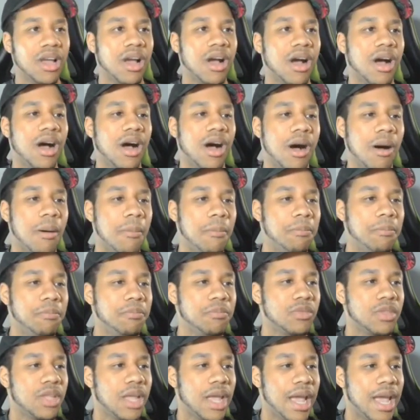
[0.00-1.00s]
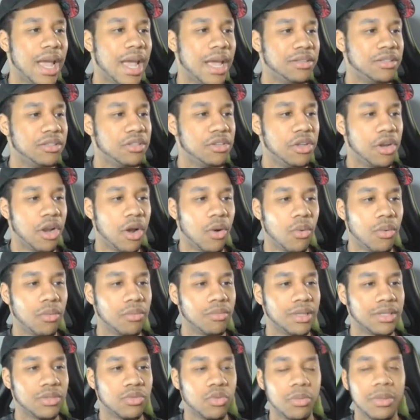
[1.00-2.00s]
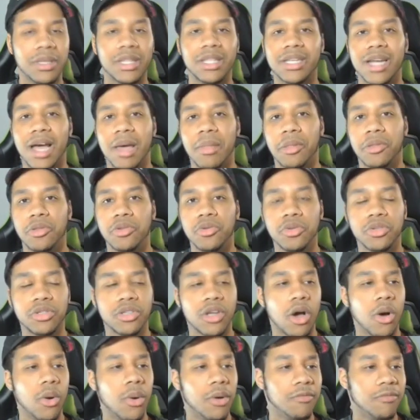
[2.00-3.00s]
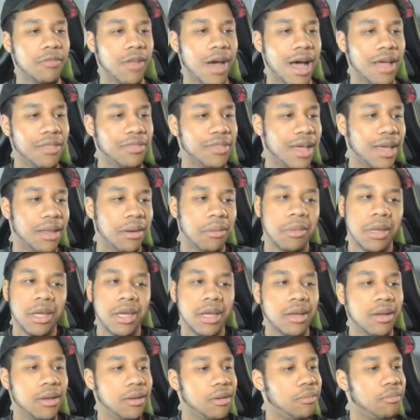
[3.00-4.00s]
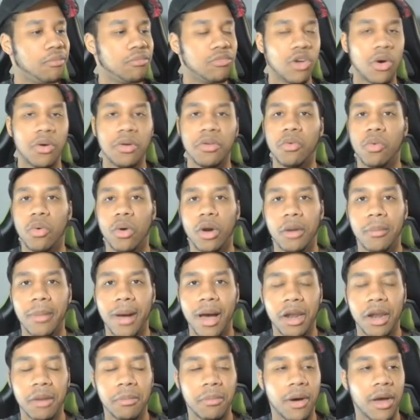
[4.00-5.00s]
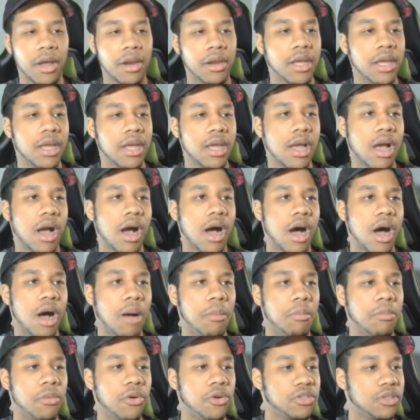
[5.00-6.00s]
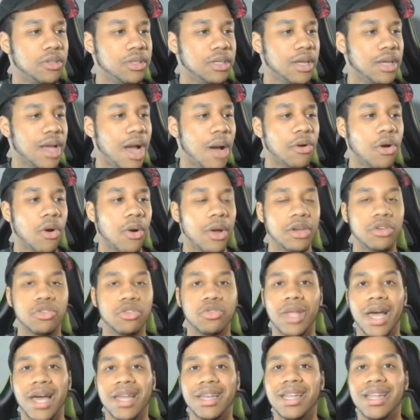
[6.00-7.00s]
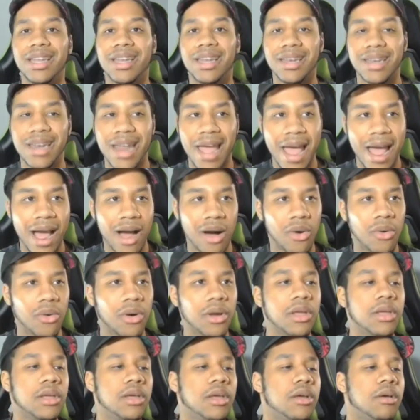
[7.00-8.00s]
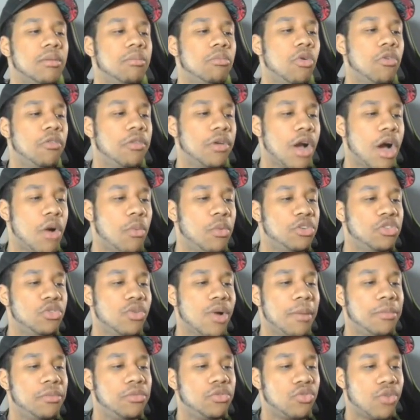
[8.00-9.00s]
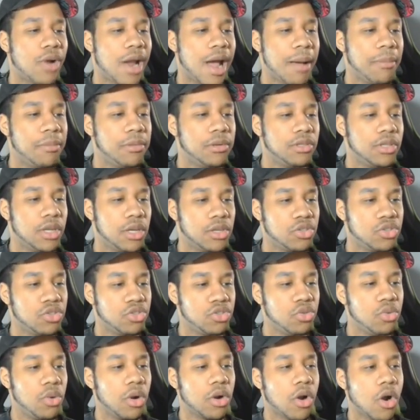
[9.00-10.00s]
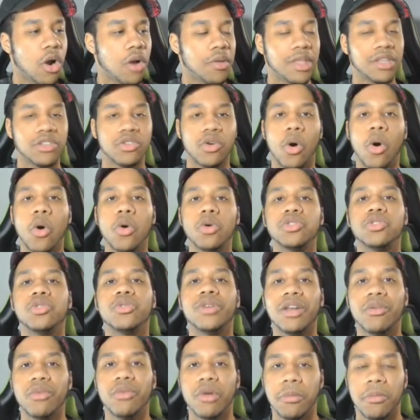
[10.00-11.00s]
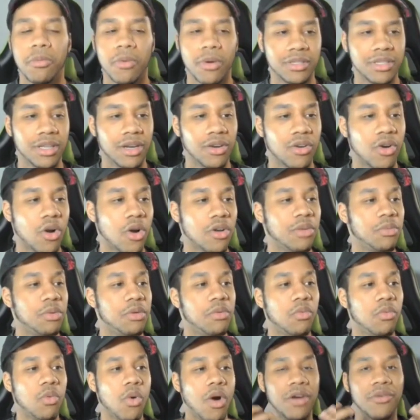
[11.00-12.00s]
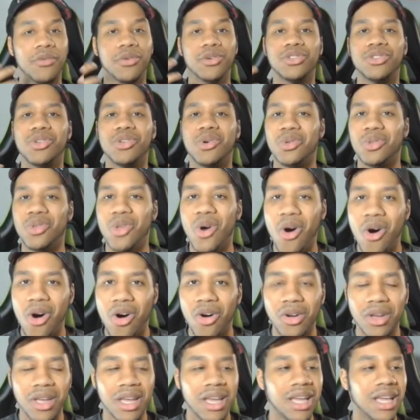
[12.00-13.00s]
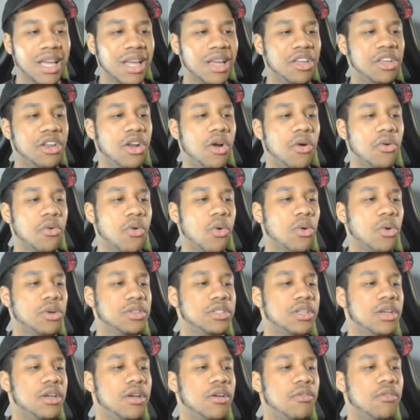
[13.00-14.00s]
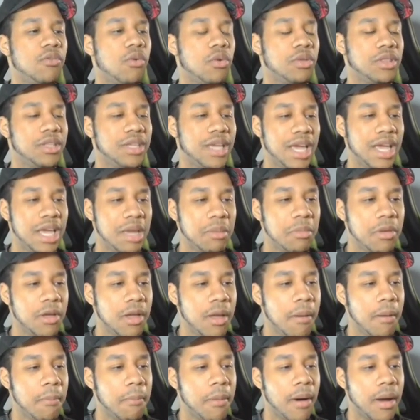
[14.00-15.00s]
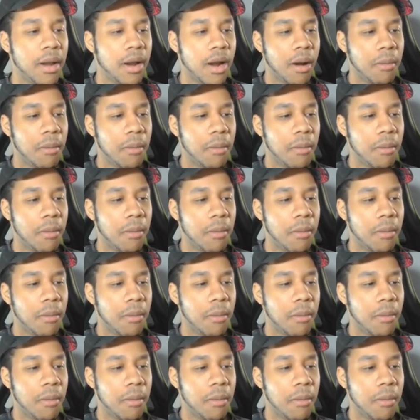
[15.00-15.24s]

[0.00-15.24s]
$2. And you know, this will be the time to do so. If not, then don't even worry about it. But personally, I would go ahead and do that now. Moving on, we do have Tract does shoot, a card that's also getting reprinted, a card that we've wanted for so long, you know, of course, for the game. But